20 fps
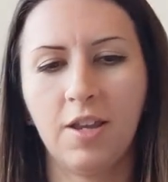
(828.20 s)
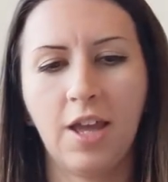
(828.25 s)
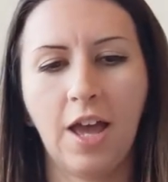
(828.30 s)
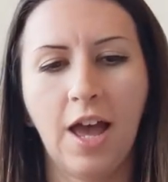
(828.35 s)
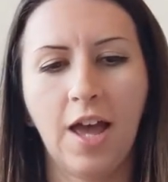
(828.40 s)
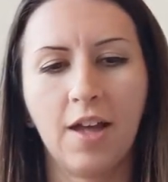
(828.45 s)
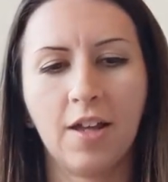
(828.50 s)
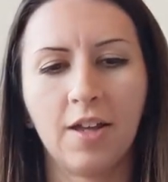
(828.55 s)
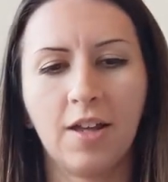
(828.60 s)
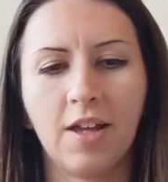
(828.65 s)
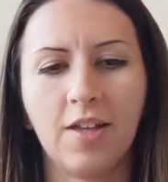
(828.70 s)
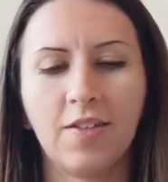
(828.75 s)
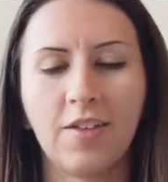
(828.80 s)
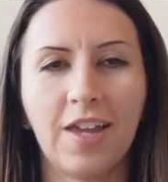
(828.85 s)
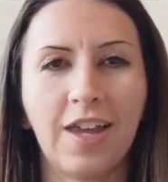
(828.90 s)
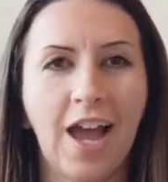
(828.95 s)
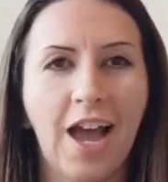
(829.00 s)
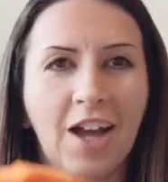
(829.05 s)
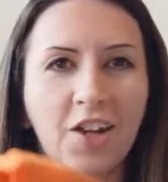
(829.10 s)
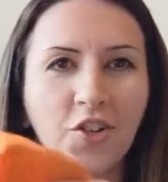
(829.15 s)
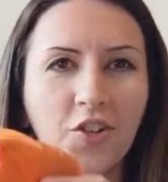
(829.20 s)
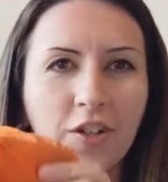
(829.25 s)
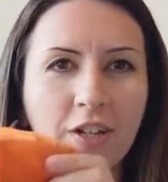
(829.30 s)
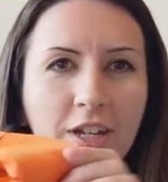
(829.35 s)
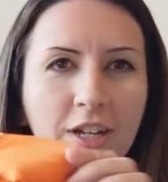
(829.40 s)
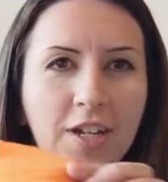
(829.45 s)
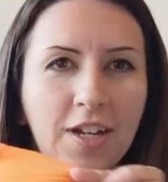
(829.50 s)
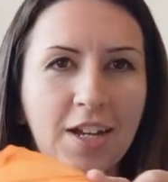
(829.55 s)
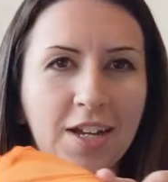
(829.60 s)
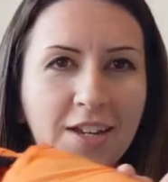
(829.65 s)
yeah, it's like
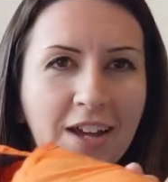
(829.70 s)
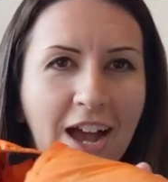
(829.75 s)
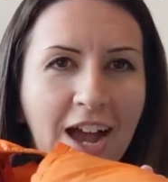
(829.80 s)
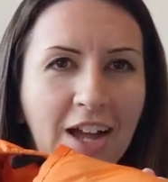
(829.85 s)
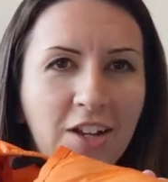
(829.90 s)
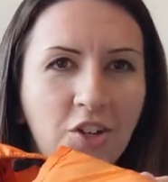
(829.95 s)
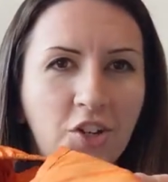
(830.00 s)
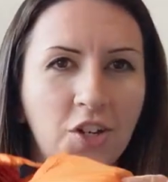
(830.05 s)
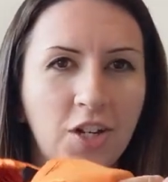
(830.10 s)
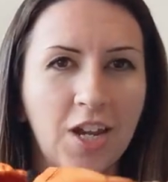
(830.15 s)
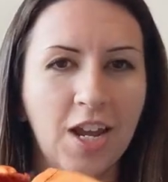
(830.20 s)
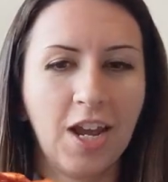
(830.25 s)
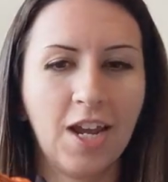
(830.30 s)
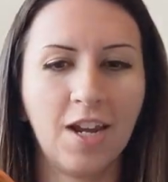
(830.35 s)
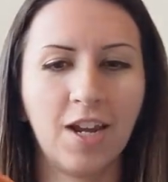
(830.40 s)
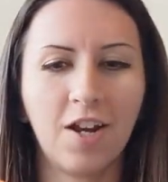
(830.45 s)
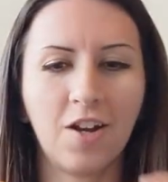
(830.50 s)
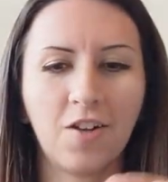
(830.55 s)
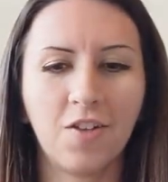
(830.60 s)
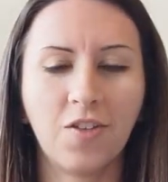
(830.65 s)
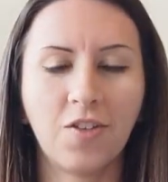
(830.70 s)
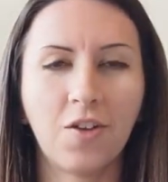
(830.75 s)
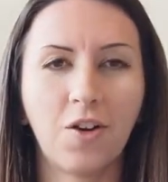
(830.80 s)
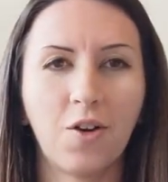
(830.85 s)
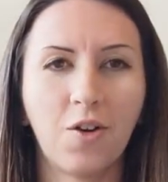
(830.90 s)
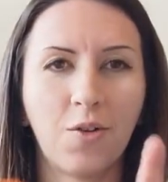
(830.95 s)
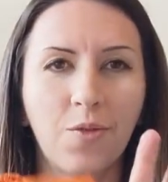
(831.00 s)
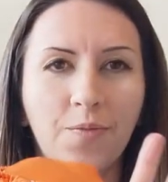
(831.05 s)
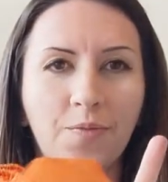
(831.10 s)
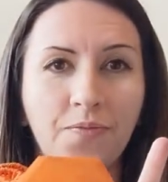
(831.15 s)
actually attached in here,
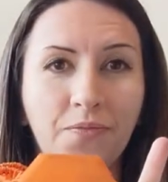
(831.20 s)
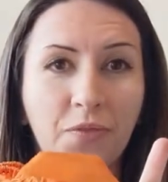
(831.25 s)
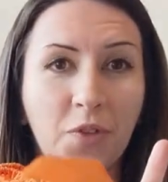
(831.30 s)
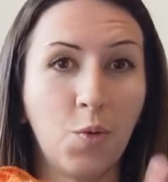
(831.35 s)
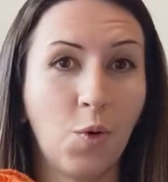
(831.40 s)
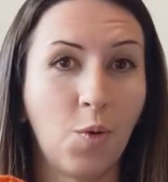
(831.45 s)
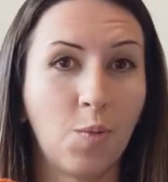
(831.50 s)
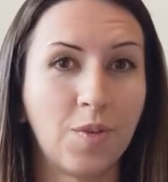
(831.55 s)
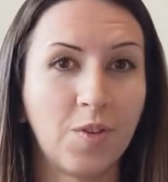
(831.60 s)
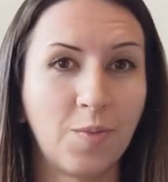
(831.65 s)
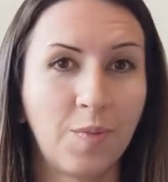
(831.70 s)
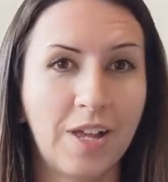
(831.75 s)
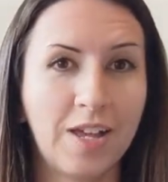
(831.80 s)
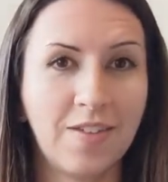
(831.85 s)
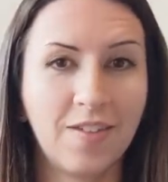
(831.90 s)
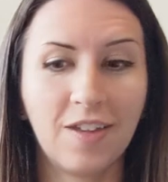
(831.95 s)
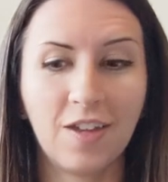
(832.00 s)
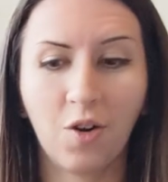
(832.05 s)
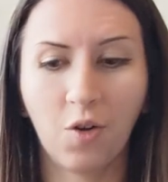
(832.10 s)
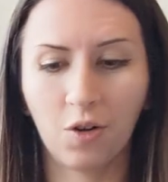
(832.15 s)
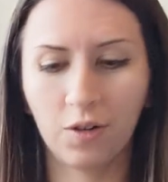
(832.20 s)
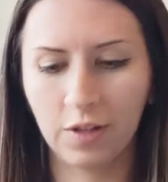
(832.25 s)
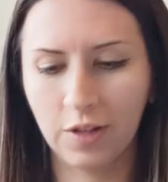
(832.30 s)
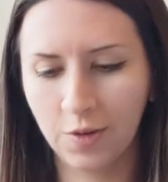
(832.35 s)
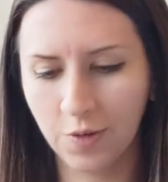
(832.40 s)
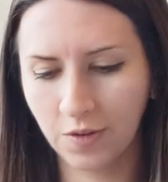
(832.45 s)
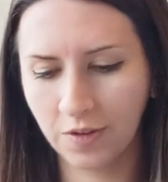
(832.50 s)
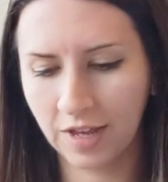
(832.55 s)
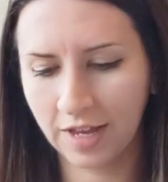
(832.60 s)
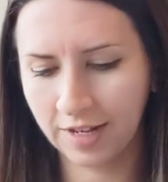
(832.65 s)
so you won't misplace it or
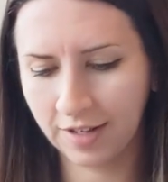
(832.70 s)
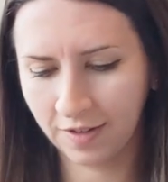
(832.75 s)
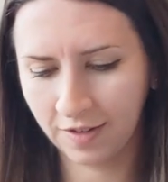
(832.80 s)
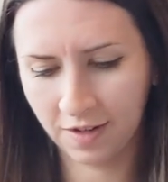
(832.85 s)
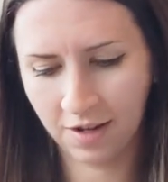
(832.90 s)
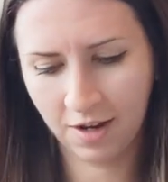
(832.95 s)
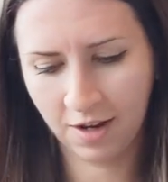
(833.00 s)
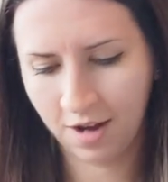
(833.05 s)
lose it.